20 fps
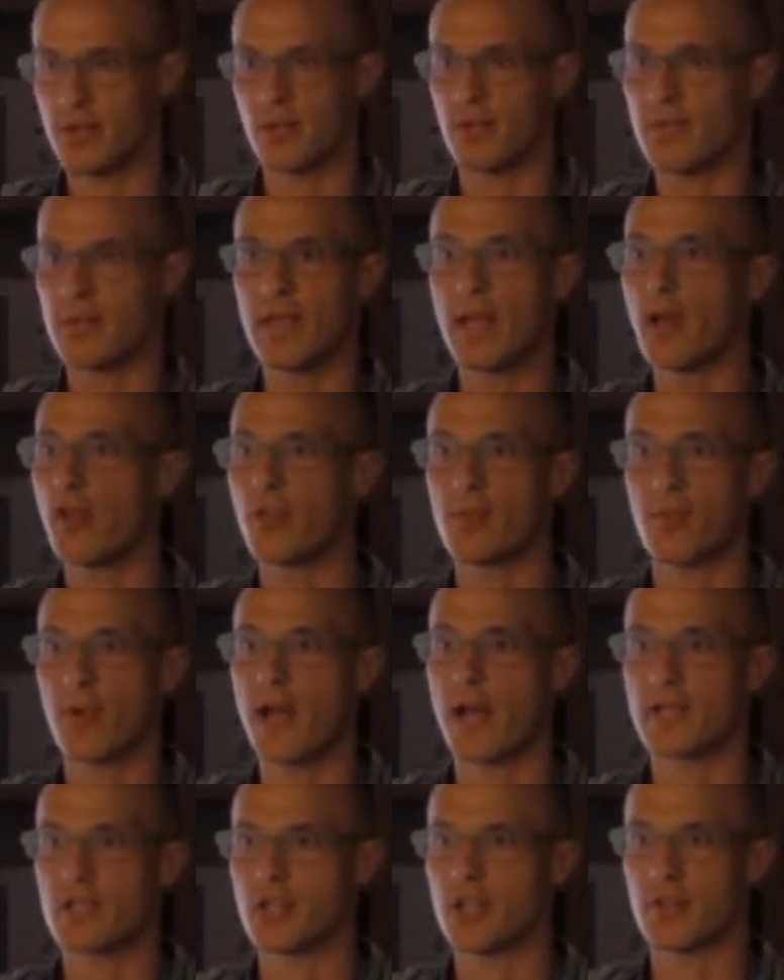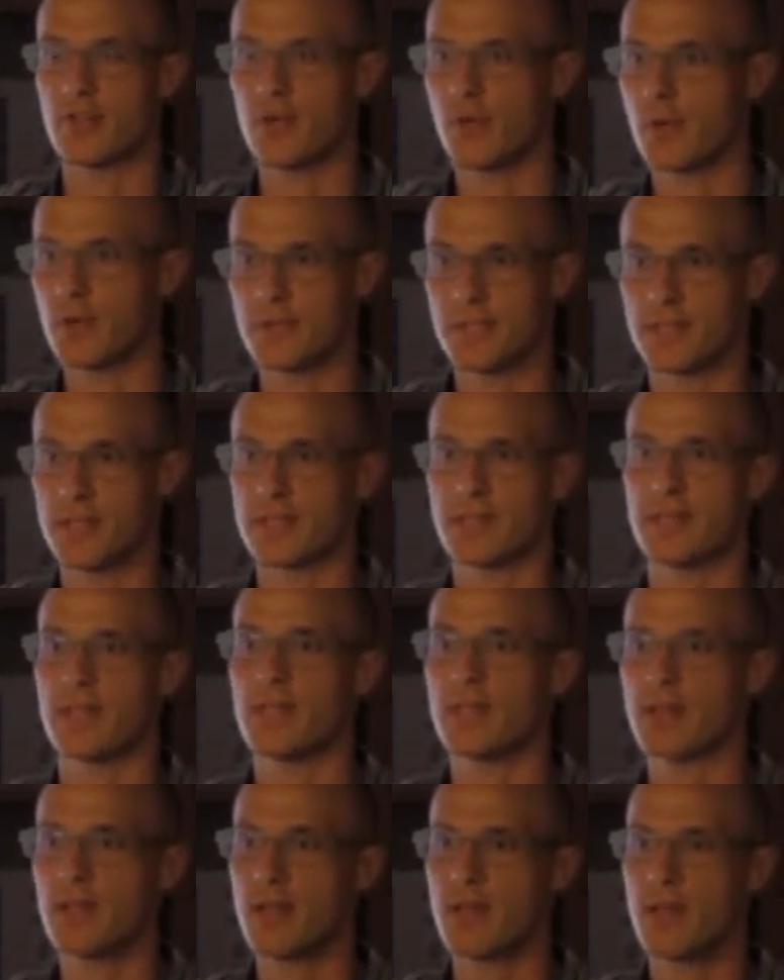nail the project or
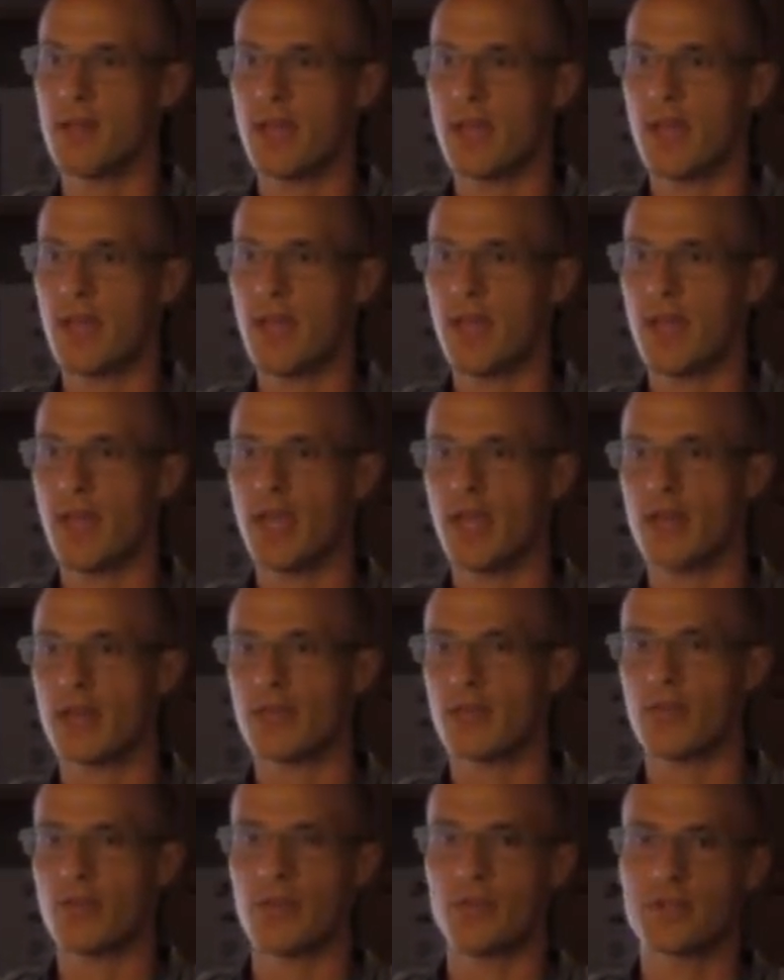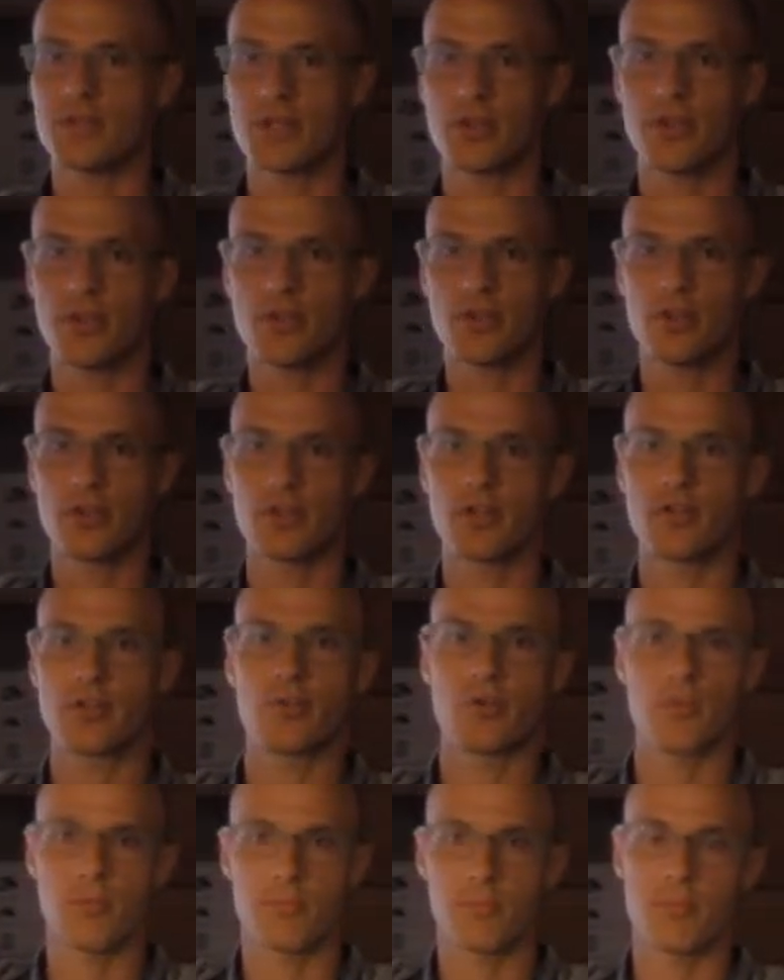succeed. And those are the good
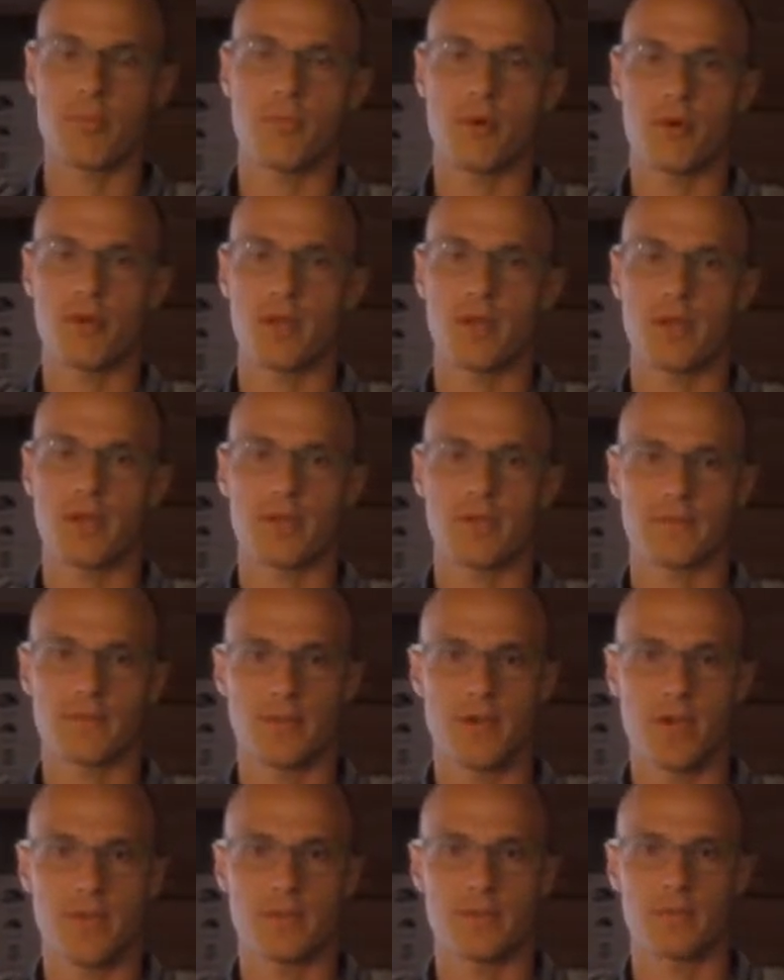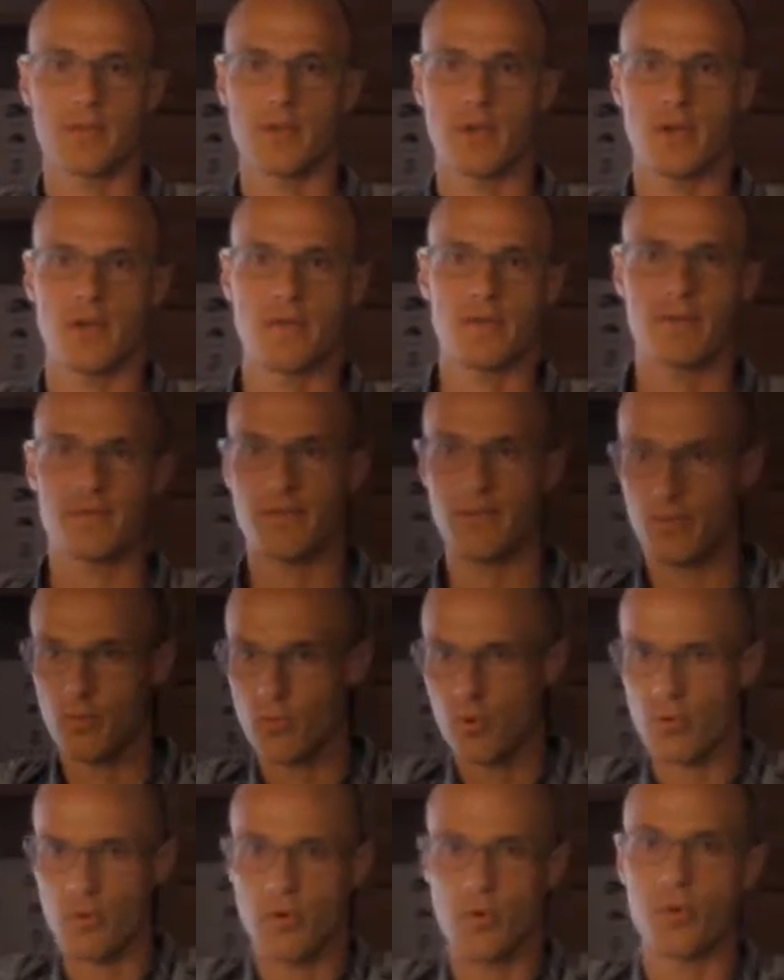growth promoting types of
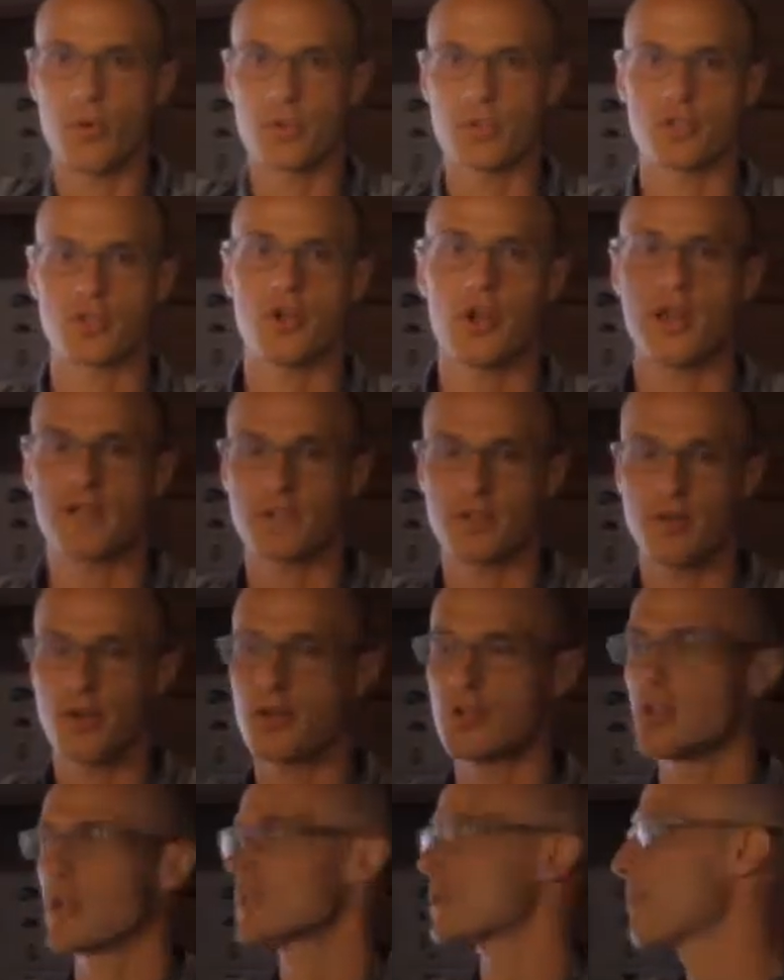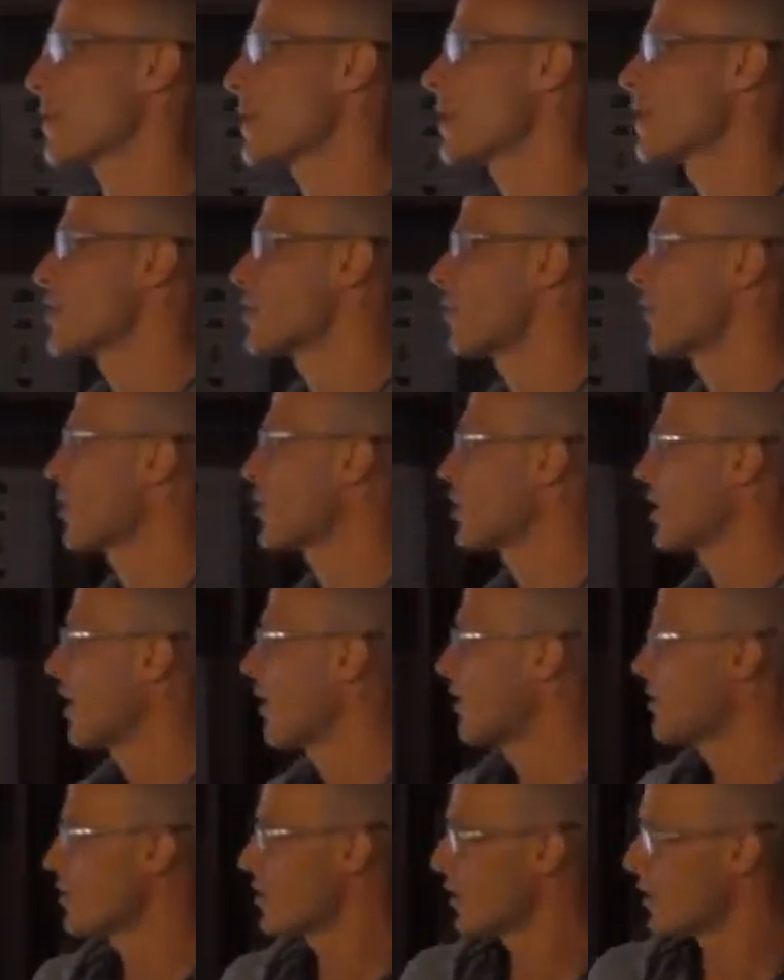quote unquote stress or a just manageable
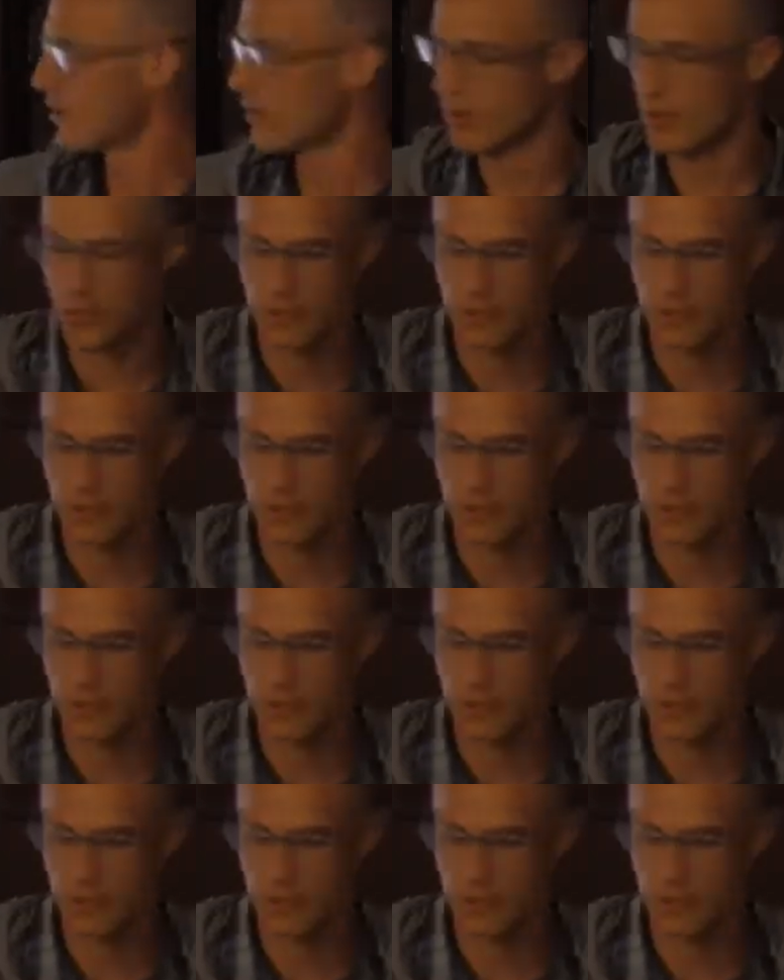challenge that you'd look